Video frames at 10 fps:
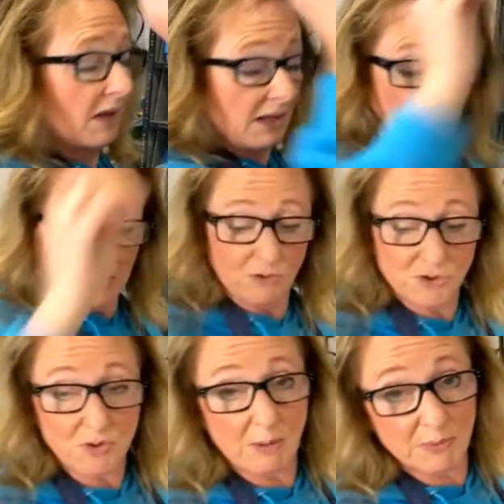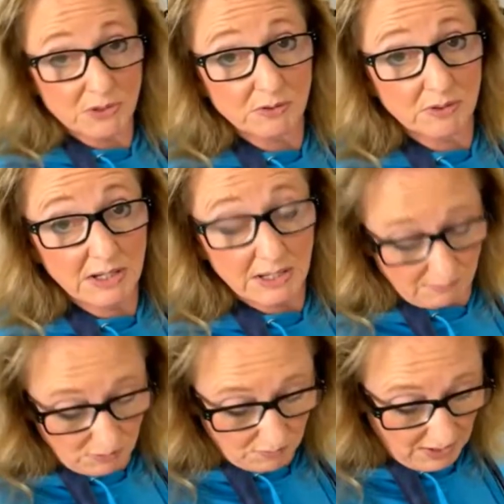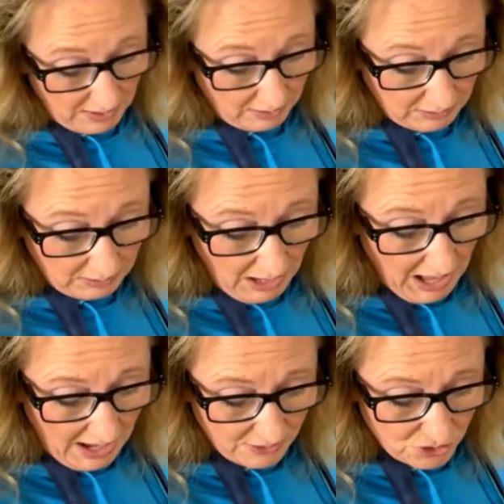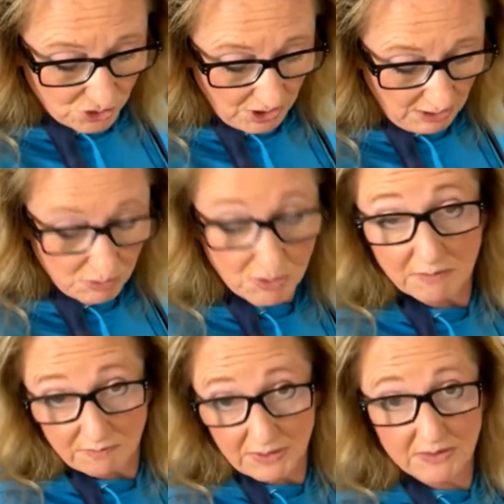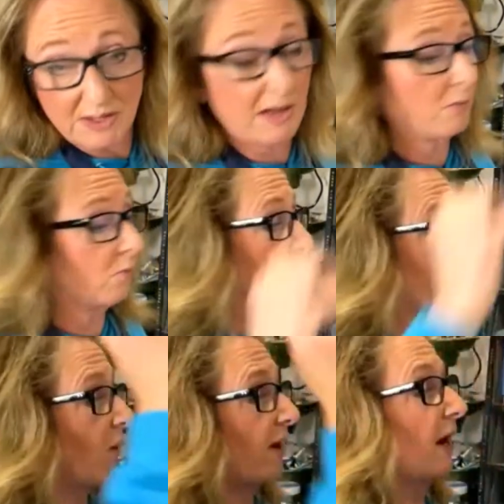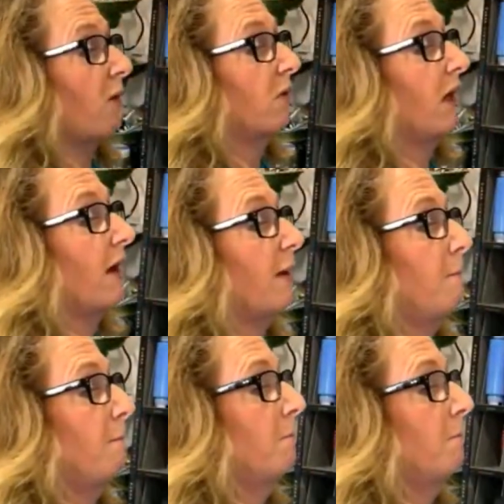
And here's your opportunity. If you've got a little odd shape, you can fix that with the white outline.